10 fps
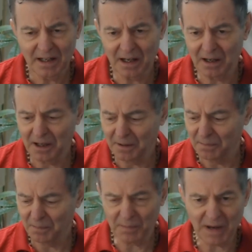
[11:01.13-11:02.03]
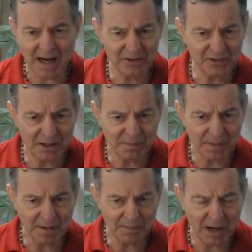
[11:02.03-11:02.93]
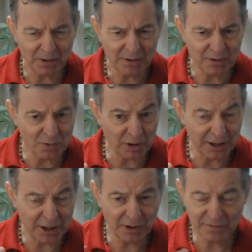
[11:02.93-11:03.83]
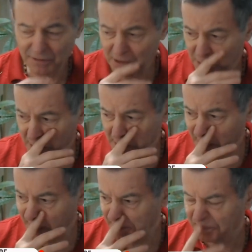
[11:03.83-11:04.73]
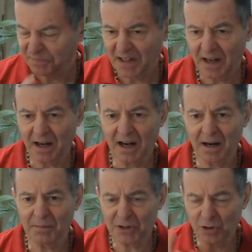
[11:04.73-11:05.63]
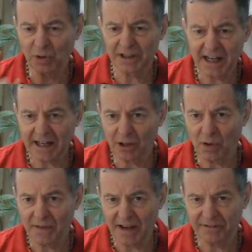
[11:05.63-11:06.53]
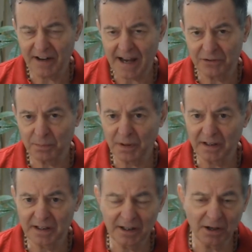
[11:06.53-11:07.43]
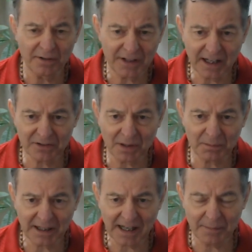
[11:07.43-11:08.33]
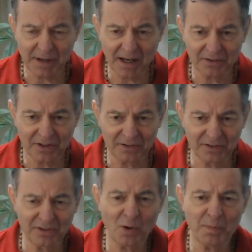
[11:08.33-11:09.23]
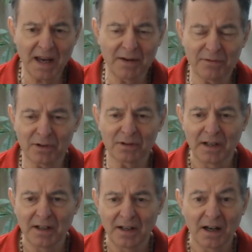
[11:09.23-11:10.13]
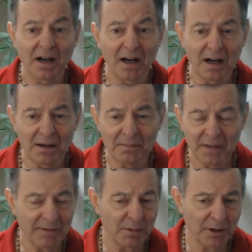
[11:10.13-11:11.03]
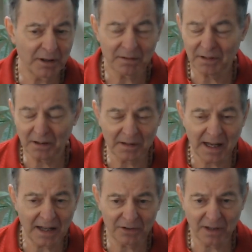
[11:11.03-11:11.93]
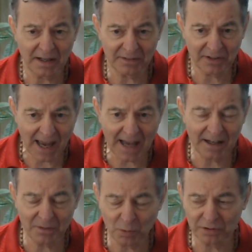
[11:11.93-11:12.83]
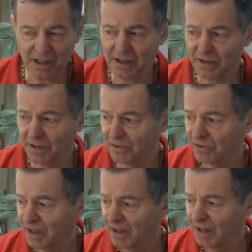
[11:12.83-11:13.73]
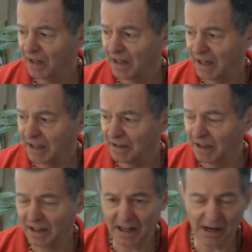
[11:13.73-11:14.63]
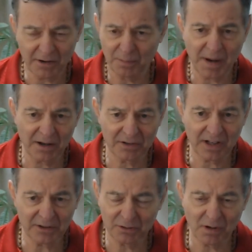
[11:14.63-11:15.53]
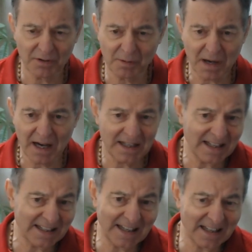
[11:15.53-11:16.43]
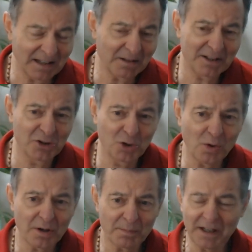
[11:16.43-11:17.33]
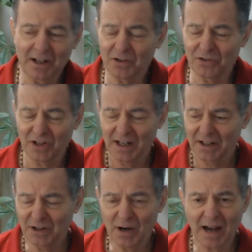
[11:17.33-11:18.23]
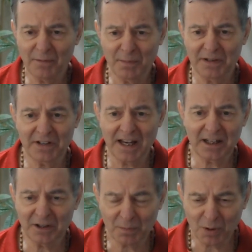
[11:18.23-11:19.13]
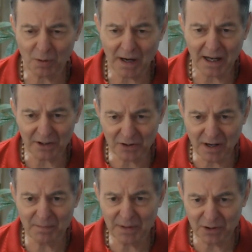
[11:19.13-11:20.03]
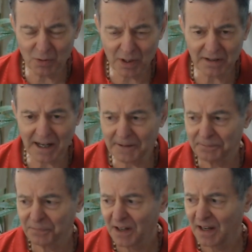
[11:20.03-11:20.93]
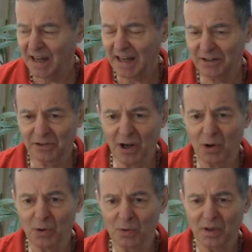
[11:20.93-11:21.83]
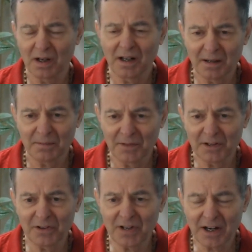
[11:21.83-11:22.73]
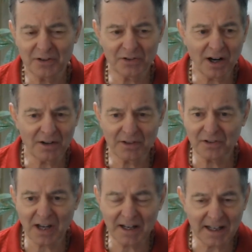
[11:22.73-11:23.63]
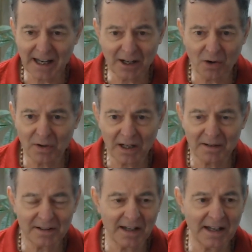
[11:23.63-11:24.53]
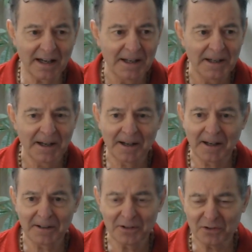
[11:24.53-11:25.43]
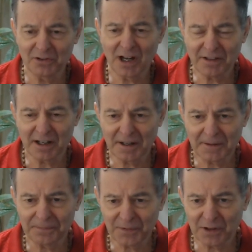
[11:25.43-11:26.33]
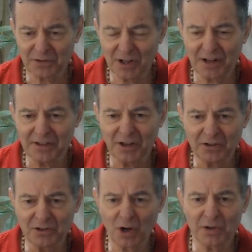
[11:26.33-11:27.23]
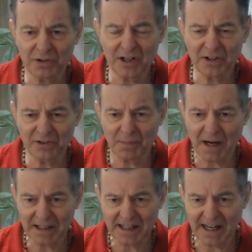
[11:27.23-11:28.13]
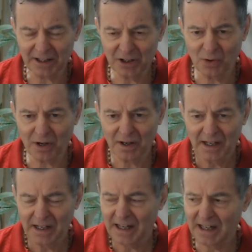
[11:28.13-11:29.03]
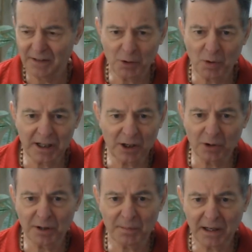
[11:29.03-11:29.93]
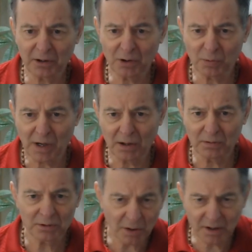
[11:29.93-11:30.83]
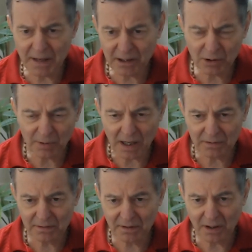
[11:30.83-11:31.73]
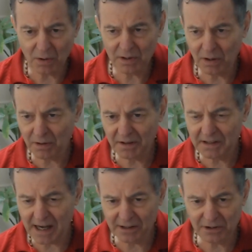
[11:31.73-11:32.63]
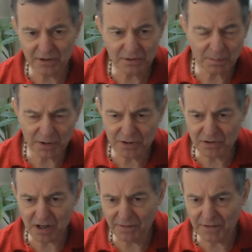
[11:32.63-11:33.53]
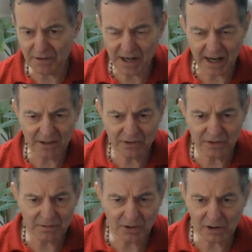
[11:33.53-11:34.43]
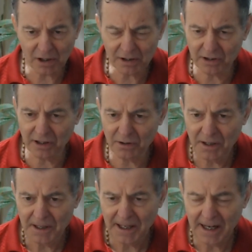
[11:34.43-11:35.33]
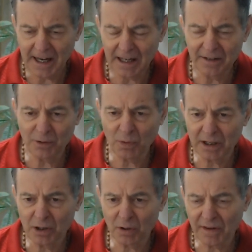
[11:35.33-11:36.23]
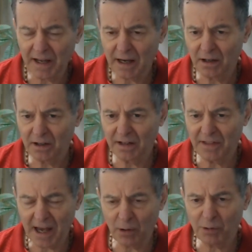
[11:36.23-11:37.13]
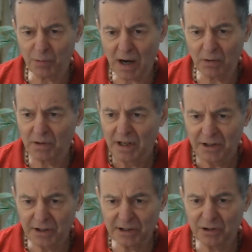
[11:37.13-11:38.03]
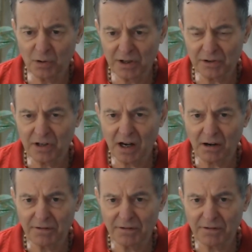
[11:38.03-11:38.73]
Um, papaya seed powder is really good for doing that. Um, but you really got to go on that fast. But you know, if you get something like MS, it's so painful. Um, everyone has has had it will tell you this. And uh, are there parasites throughout the body? Yeah, sure, because you haven't been taking the probiotics, you haven't been doing that. And so um, this is how you start. This is how you get going. I'm going to tell you, uh, there's nothing, there's not, there's no disease the body can't cure. And if you want to go to the medical route, go the medical route go go to the doctors, put yourself in their hands, and good luck to you. And if you want to go to the uh, the health route, you can do it yourself.